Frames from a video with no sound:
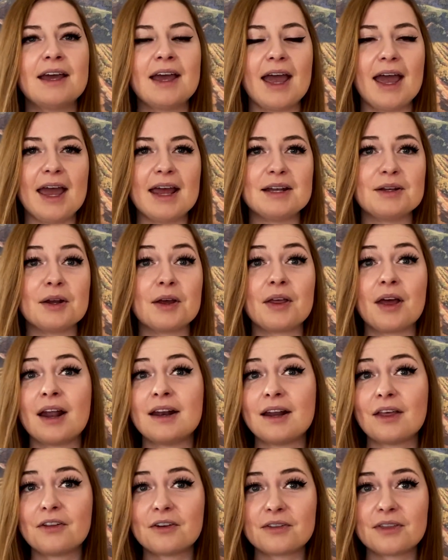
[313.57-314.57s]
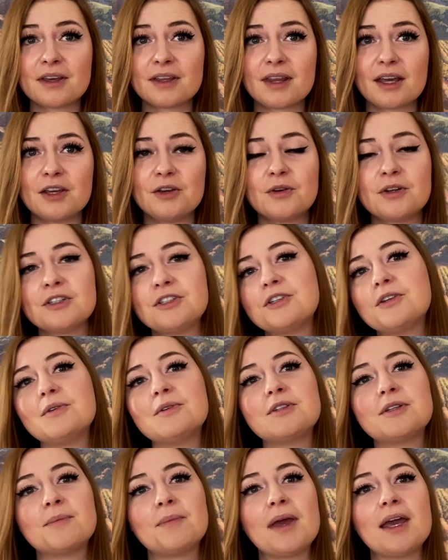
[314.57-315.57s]
And another thing that you can do
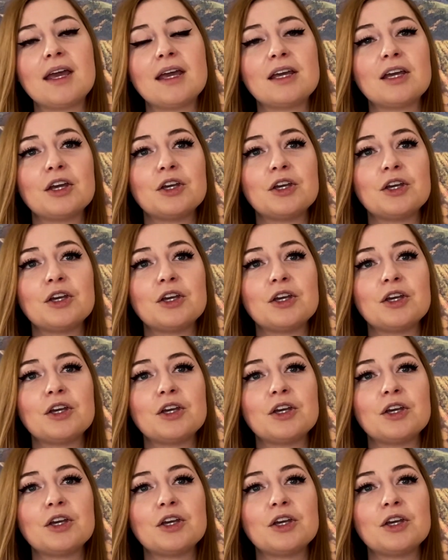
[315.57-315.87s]
to make